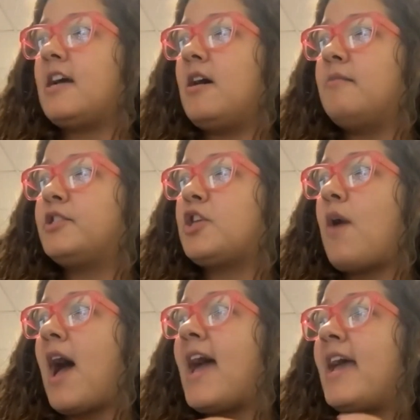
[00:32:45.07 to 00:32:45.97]
Um, so
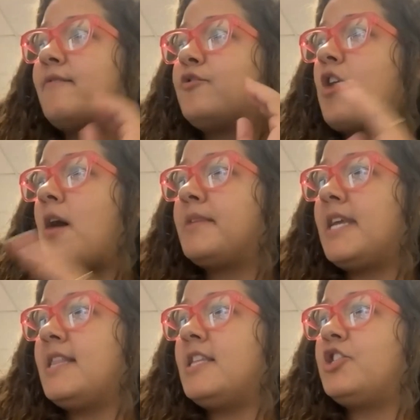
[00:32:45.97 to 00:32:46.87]
I have dropped
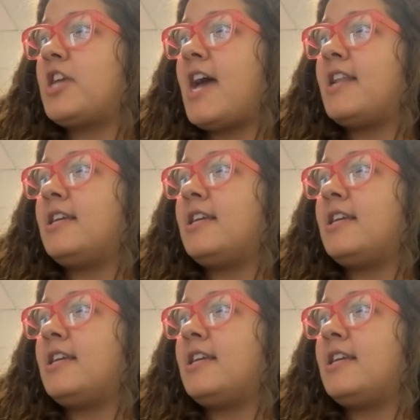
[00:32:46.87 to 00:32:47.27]
in the chat